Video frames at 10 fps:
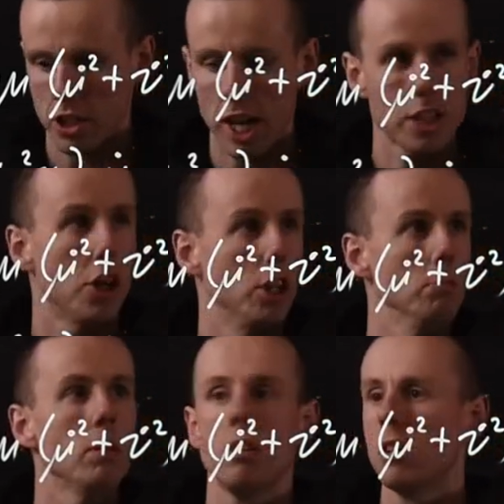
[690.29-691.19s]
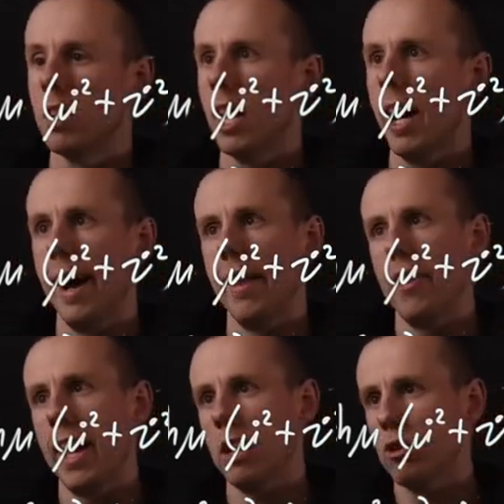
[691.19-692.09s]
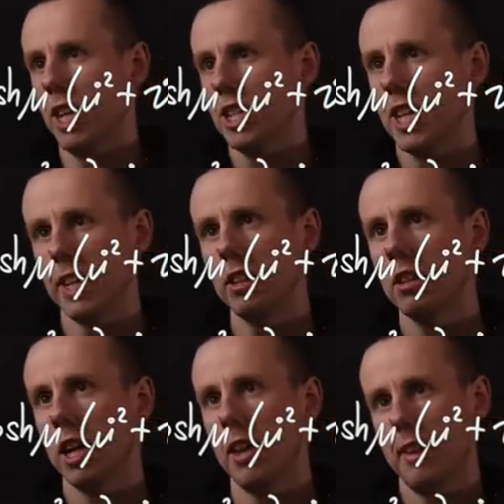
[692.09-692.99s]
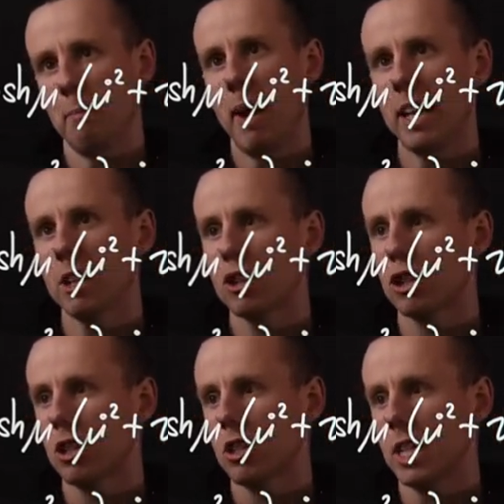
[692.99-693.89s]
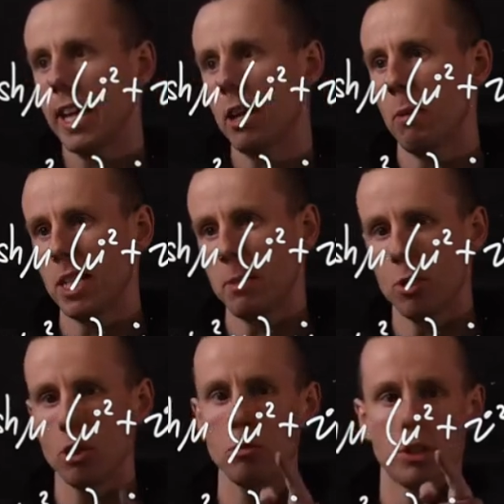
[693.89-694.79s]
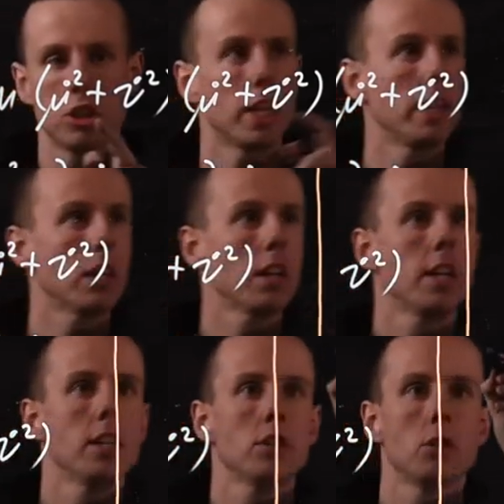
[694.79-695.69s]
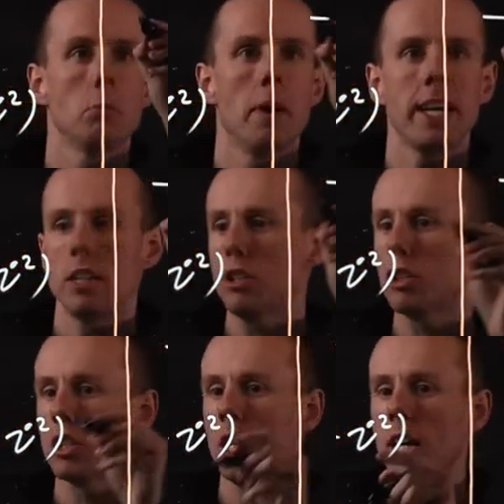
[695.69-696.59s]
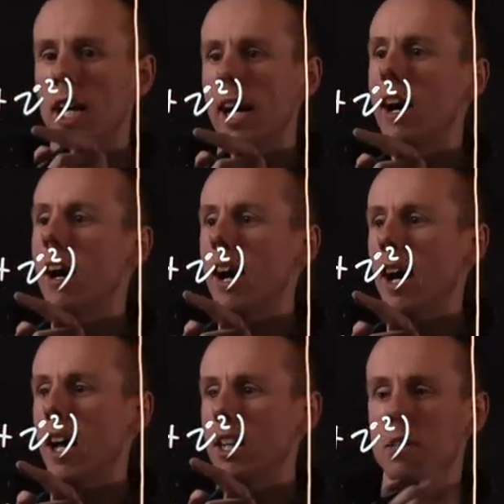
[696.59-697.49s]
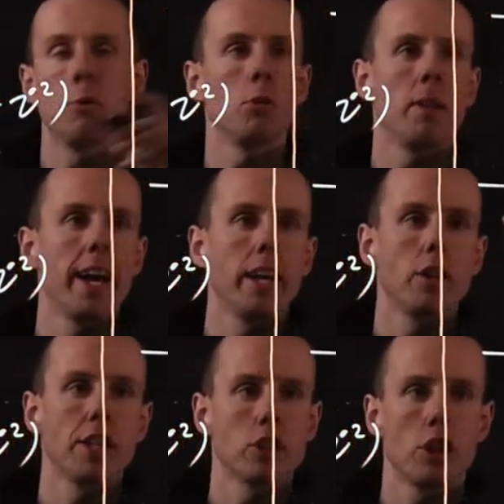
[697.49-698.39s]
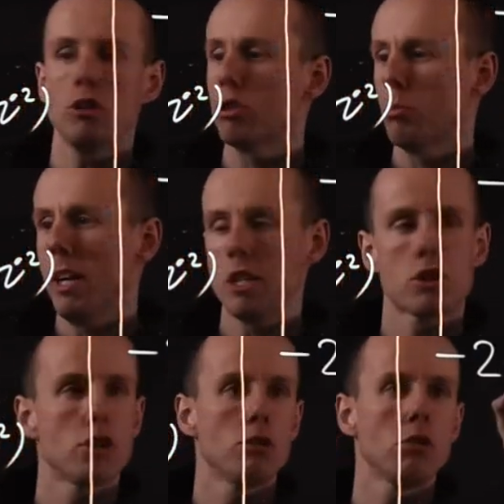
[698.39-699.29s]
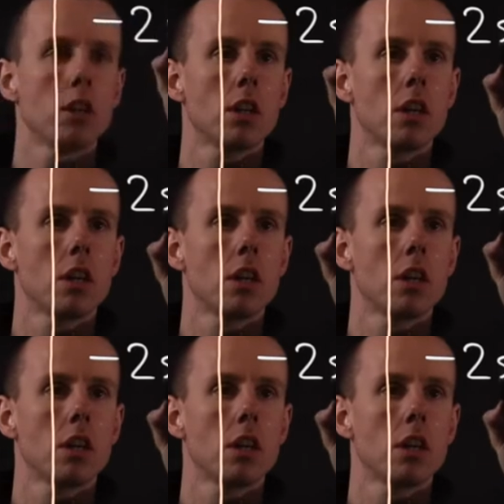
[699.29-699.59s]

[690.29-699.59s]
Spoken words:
that term, and then so that's here, and then minus dl by d mu, which is here, so minus, let's multiply things out, so minus 2